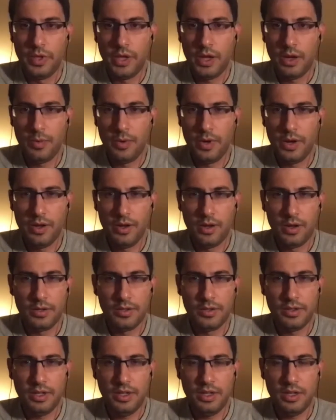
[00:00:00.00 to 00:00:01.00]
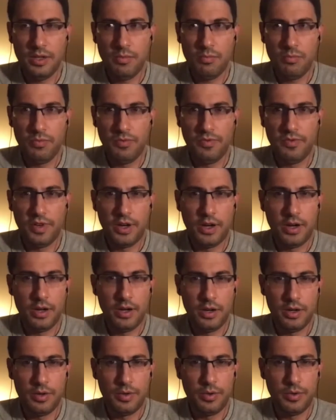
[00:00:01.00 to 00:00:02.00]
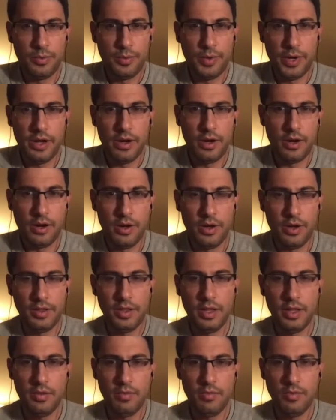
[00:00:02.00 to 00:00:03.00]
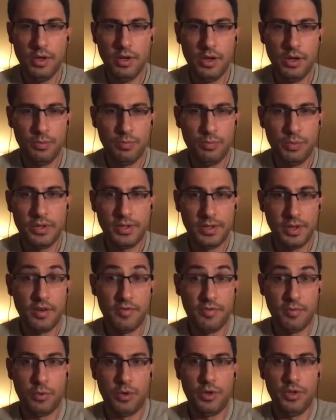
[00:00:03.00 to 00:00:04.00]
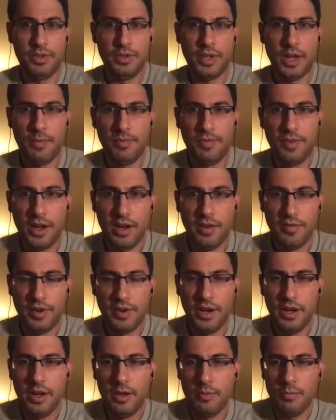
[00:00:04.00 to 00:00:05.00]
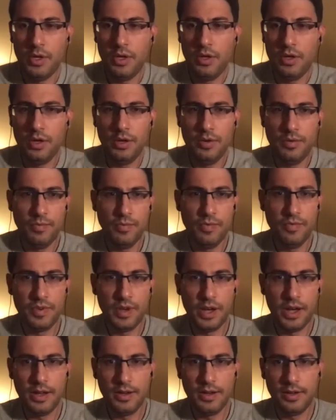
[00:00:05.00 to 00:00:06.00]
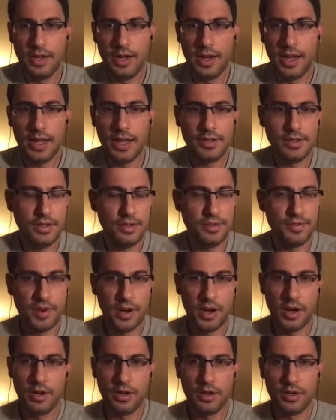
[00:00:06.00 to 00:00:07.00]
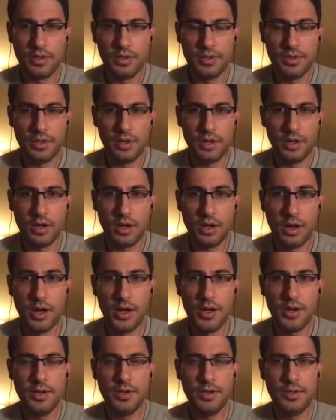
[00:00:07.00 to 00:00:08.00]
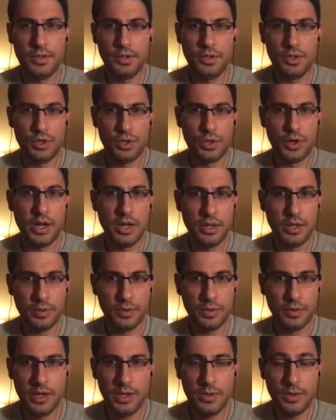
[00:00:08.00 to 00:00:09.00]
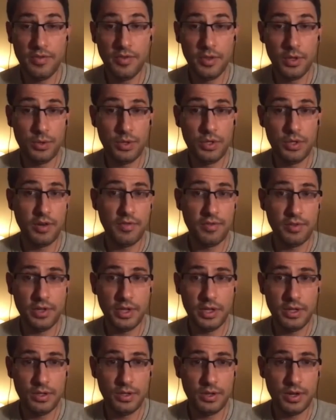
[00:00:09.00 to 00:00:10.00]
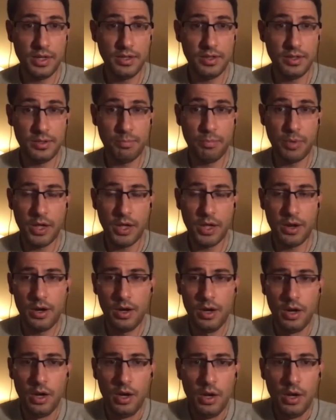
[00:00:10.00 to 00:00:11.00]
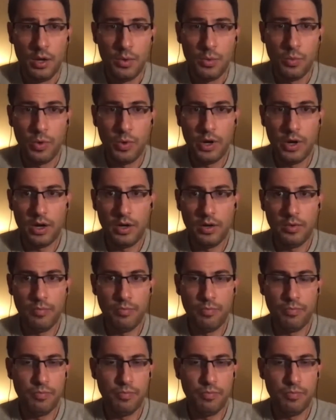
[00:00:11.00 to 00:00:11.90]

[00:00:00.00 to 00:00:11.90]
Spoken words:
Rahal team, very under the radar, and they, because none of them were in the top 5, right? I mean, you've got Ganassi's firing all Honda's strength right now, even though Chevrolet's strength is better, where they